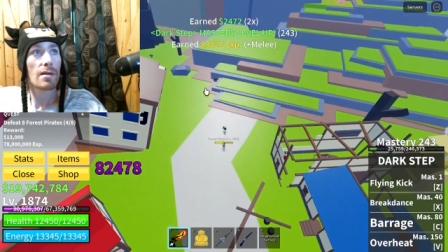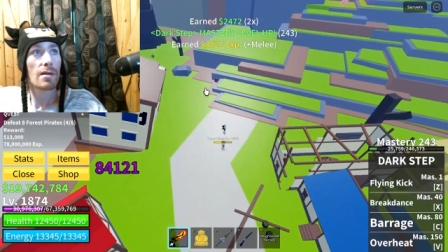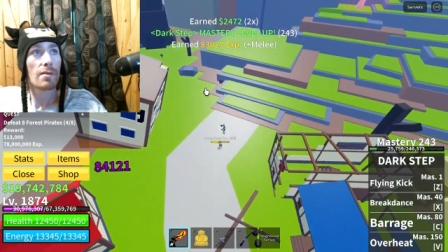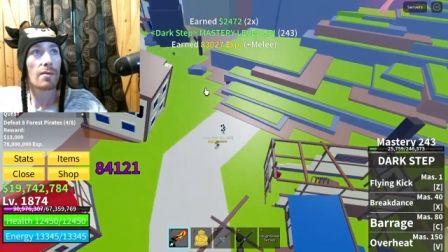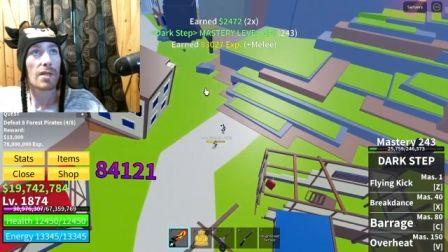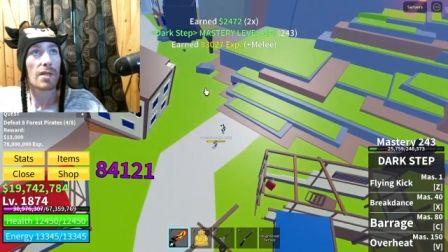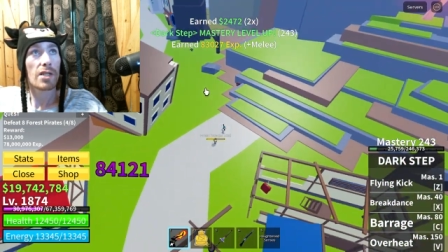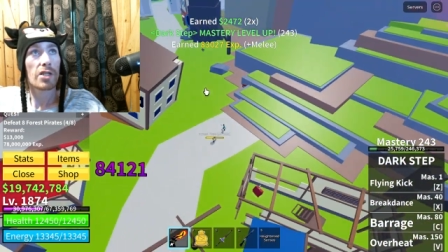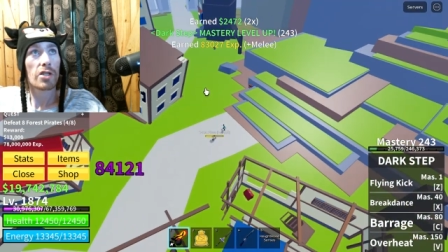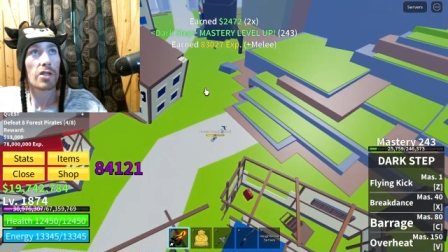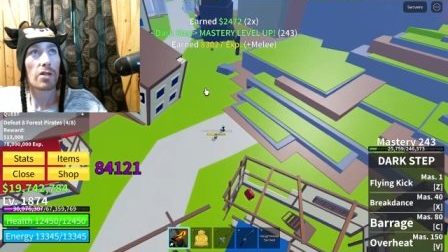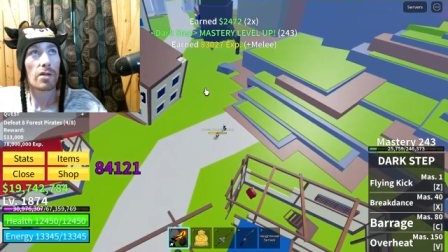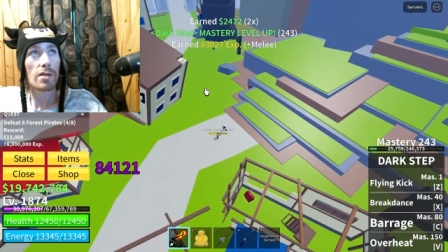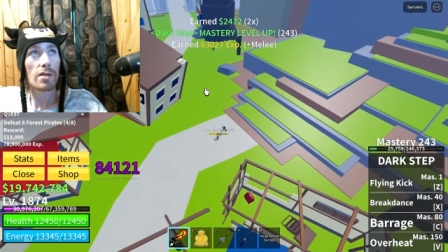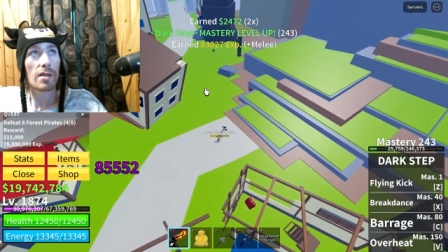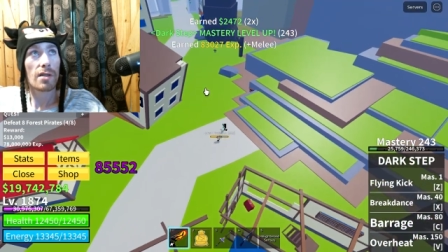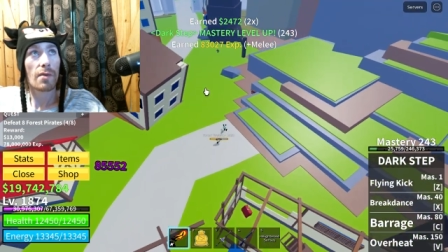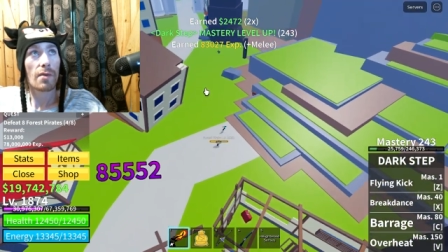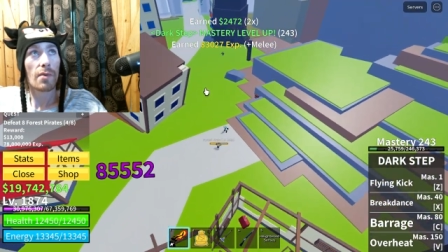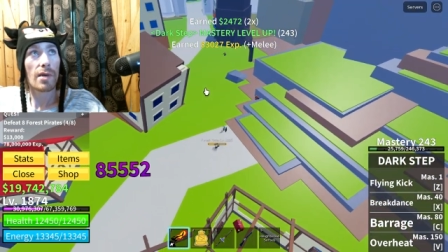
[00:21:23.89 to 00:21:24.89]
we
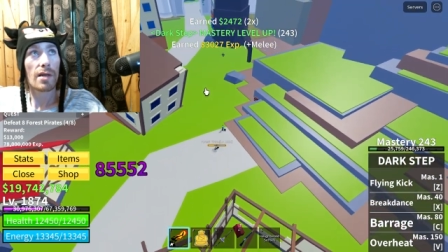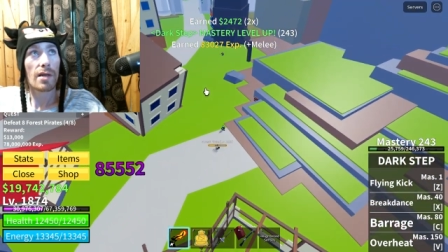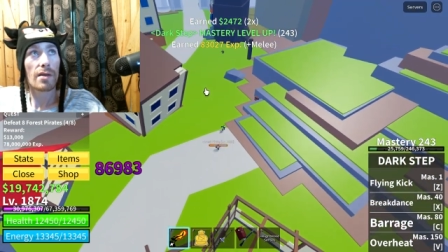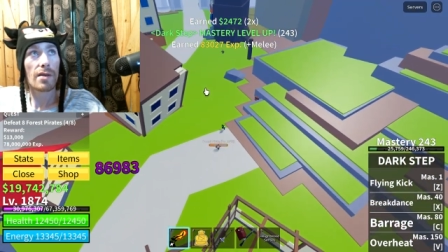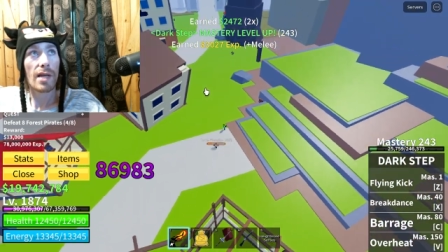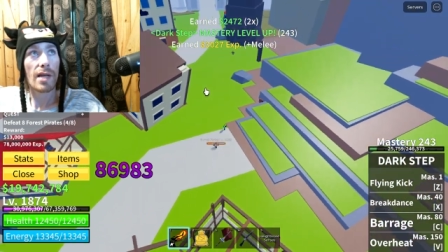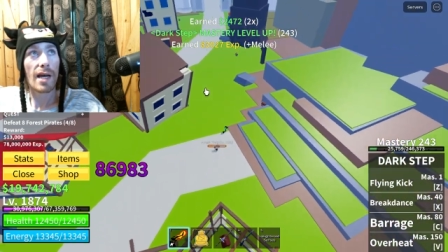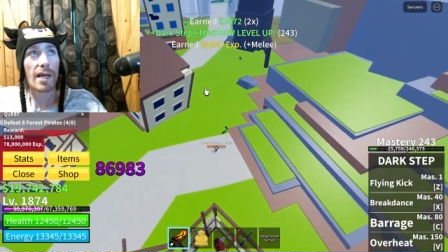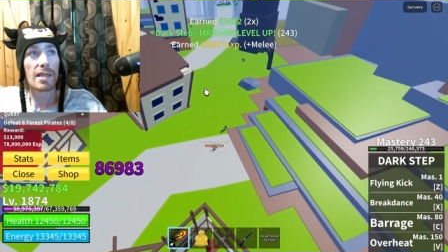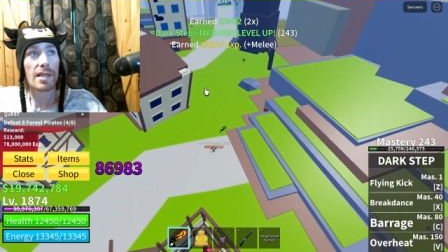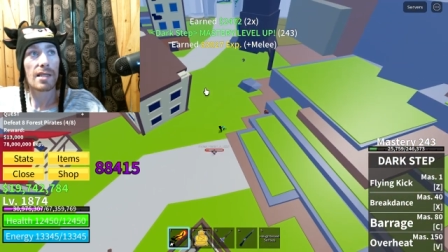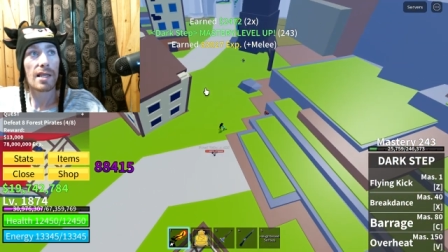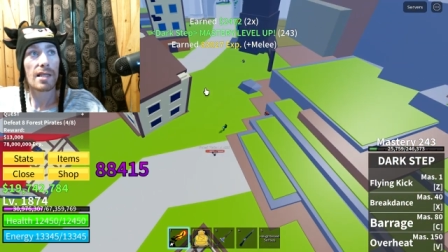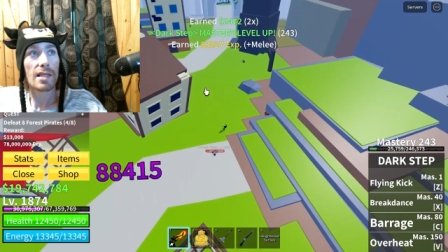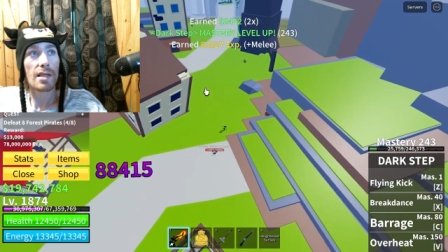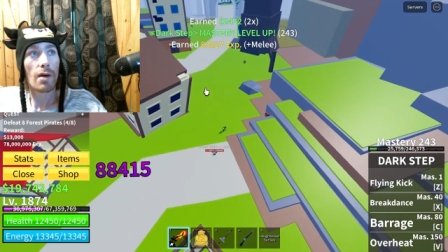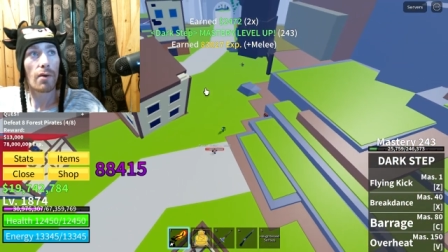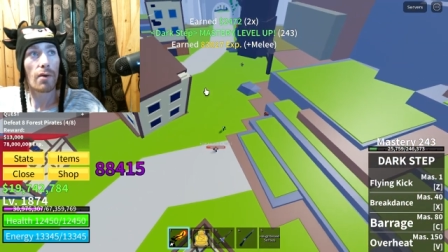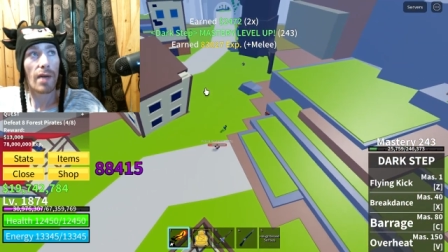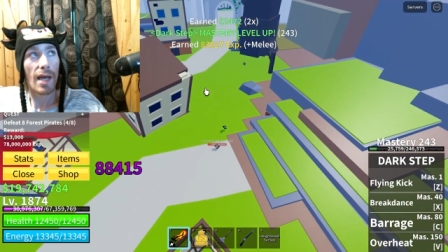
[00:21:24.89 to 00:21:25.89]
surely will guys
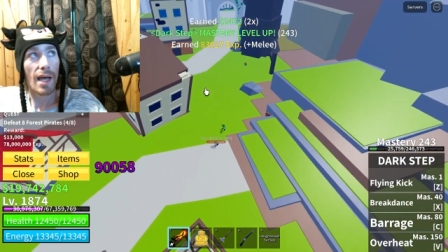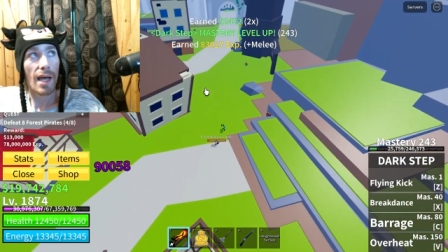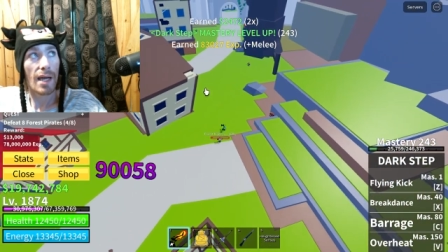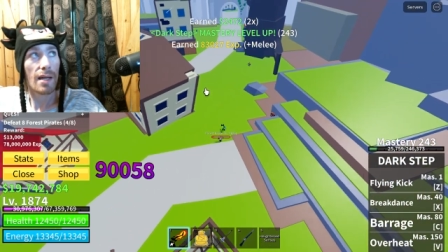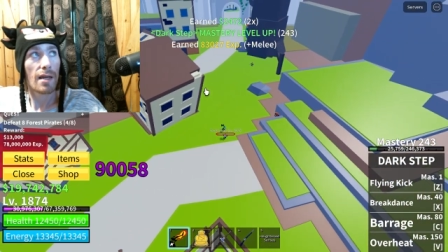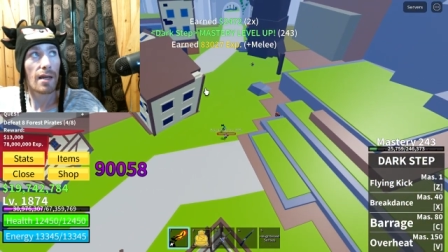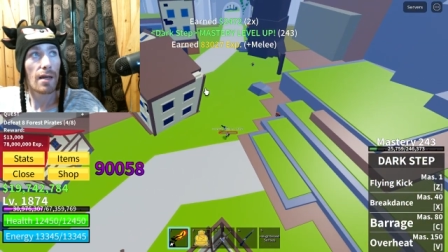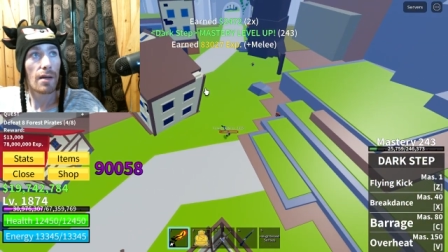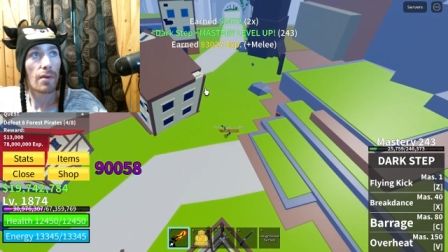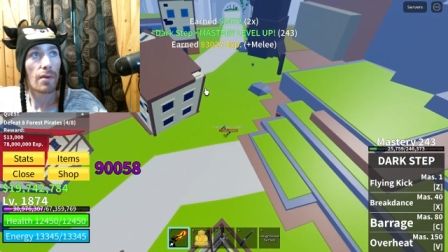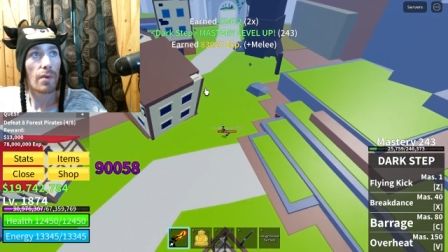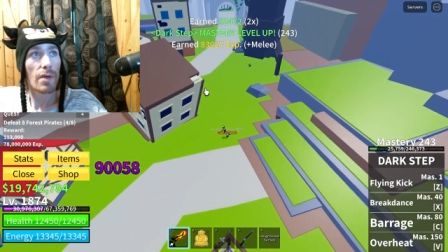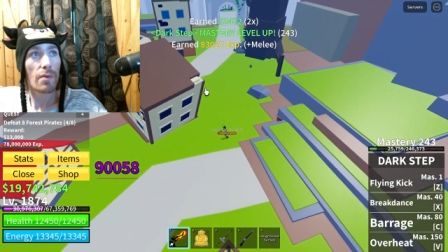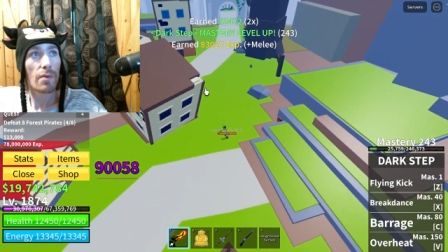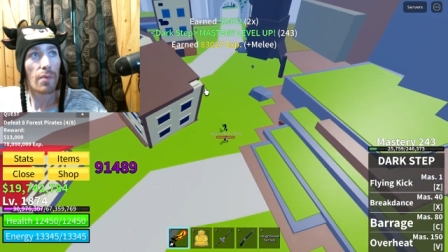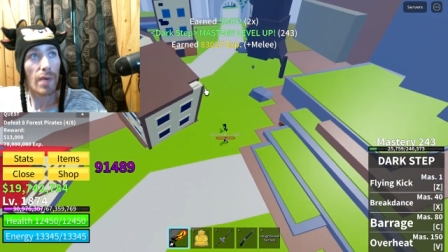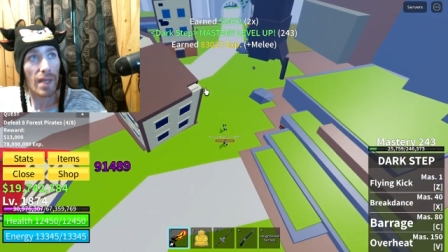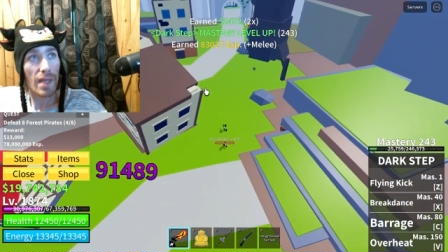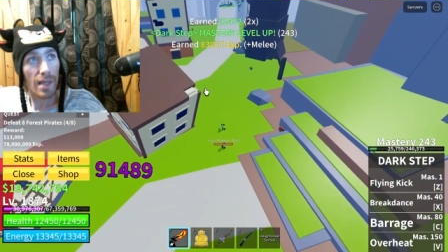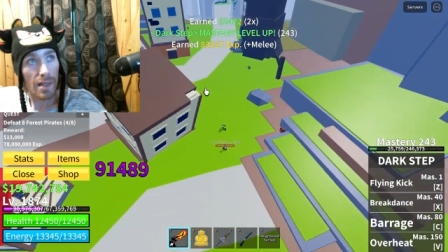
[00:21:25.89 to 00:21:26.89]
it's okay we
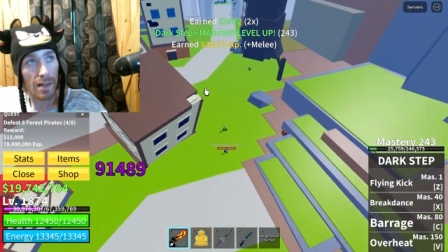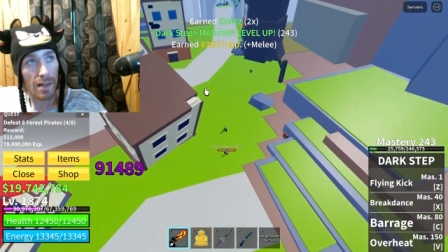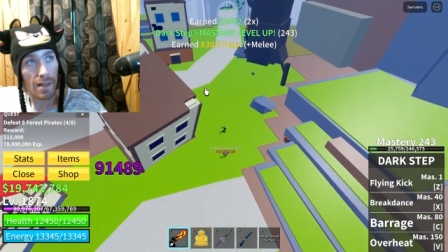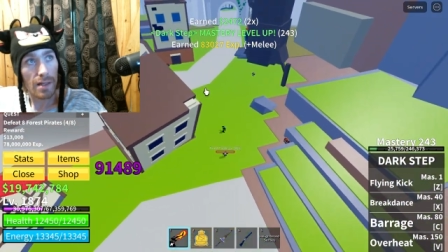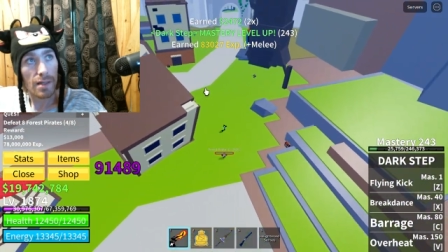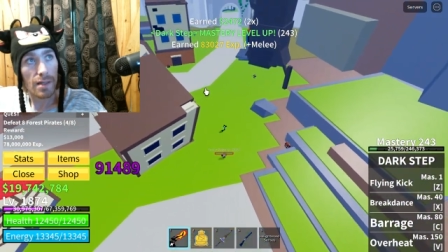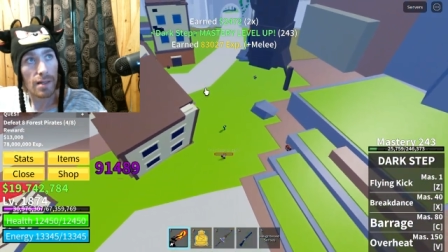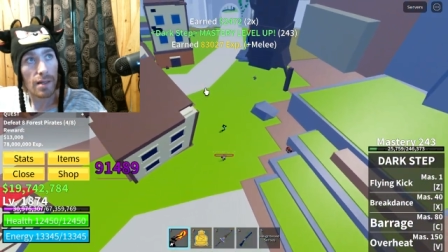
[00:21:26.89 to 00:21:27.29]
will